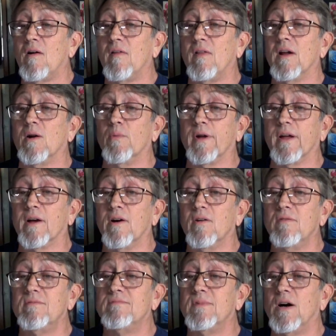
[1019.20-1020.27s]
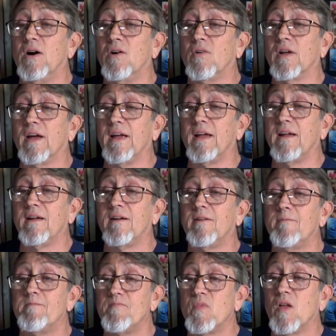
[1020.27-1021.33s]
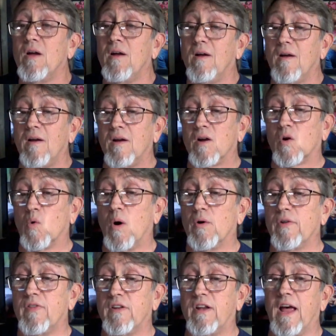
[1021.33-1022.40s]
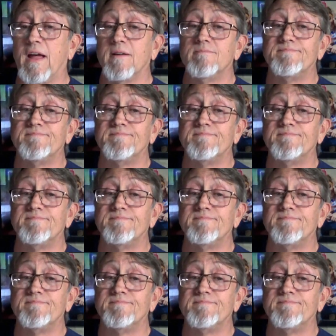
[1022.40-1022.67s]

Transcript: There we go. Okay, quote of the day.